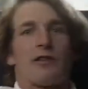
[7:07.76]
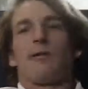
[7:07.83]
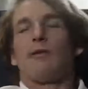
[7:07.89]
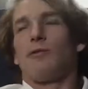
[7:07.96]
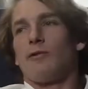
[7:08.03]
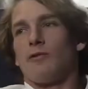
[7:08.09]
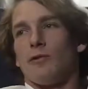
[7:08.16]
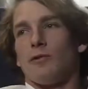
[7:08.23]
So
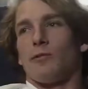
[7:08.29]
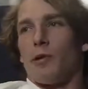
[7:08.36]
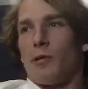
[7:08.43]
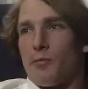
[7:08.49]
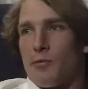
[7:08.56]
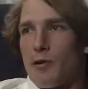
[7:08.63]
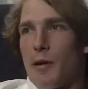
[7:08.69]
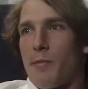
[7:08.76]
we, have talked
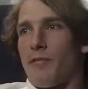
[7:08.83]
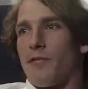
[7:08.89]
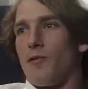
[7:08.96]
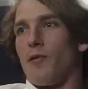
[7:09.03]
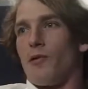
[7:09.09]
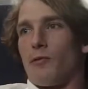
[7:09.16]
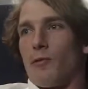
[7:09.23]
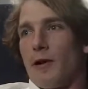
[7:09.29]
about prep
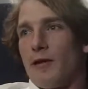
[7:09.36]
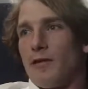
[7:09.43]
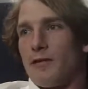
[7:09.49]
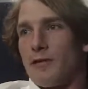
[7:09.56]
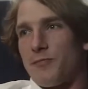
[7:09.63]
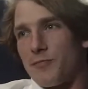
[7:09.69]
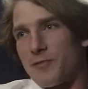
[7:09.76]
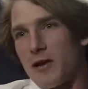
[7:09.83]
for the
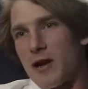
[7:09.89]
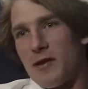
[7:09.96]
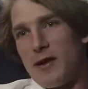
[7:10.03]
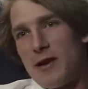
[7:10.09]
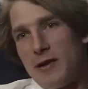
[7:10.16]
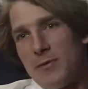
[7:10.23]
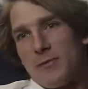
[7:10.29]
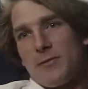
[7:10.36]
race. Yeah.
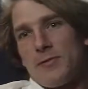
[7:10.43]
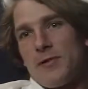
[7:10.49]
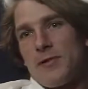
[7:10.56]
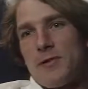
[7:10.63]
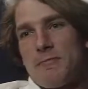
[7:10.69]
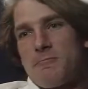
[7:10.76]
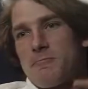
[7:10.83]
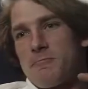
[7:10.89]
Now, in
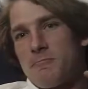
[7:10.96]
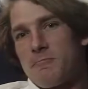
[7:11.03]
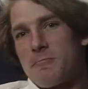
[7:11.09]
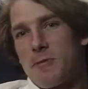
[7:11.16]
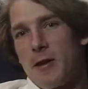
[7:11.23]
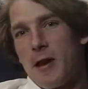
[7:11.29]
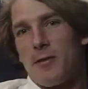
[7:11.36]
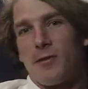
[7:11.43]
so
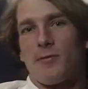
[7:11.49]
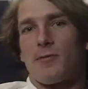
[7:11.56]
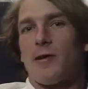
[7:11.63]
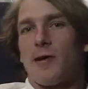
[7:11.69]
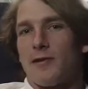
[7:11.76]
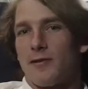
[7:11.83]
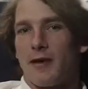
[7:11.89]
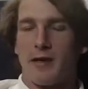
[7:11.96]
in the
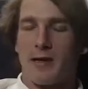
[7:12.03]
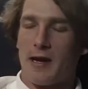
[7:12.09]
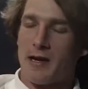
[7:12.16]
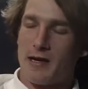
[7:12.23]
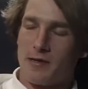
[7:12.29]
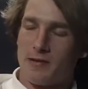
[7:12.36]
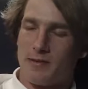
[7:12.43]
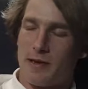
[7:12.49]
race? Any
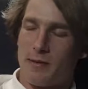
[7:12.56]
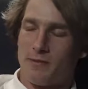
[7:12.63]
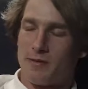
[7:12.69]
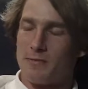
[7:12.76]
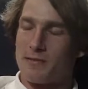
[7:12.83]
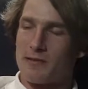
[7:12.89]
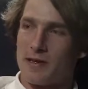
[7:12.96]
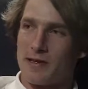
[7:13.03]
any
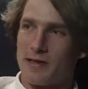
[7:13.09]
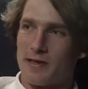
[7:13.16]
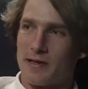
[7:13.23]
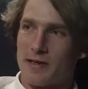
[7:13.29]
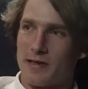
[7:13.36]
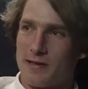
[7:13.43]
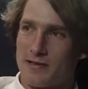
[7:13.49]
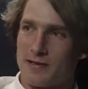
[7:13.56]
tips in
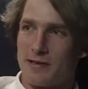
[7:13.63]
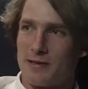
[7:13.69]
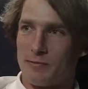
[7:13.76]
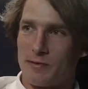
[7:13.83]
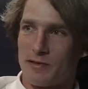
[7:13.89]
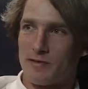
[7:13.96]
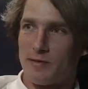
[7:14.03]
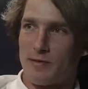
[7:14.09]
particular?
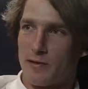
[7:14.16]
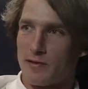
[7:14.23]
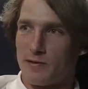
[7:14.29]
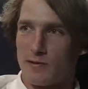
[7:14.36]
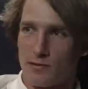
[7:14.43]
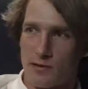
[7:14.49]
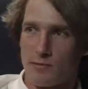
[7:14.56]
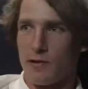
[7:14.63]
Little bits of advice,
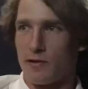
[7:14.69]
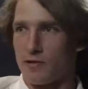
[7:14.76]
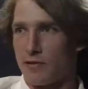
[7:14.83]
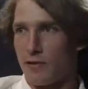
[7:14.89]
not too much